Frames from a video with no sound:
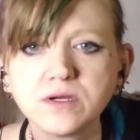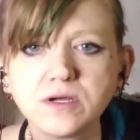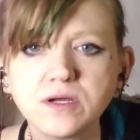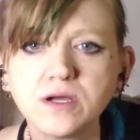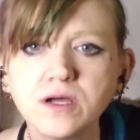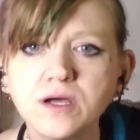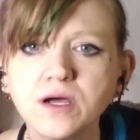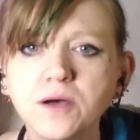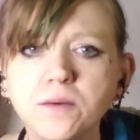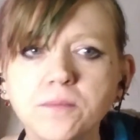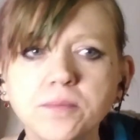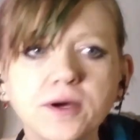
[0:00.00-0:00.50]

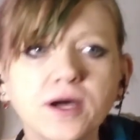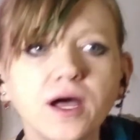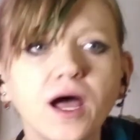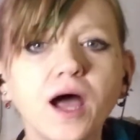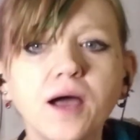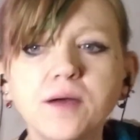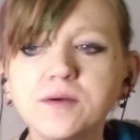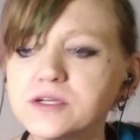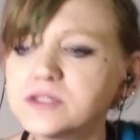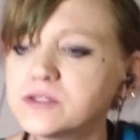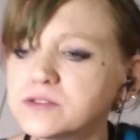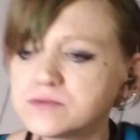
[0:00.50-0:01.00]
But
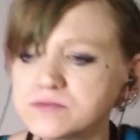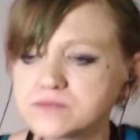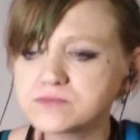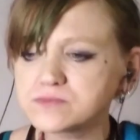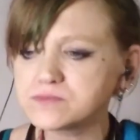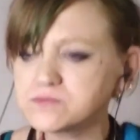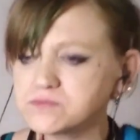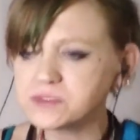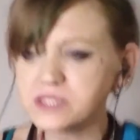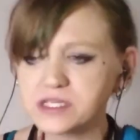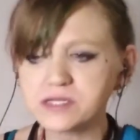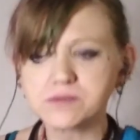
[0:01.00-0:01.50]
me
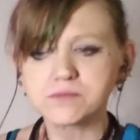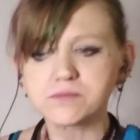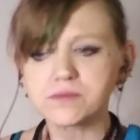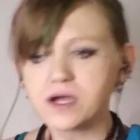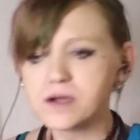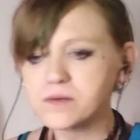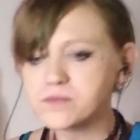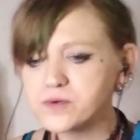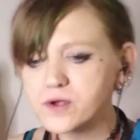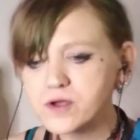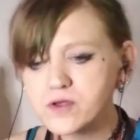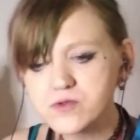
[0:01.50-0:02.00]
and my
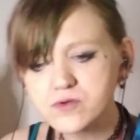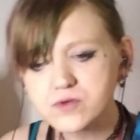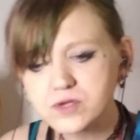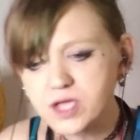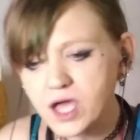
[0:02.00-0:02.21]
brother got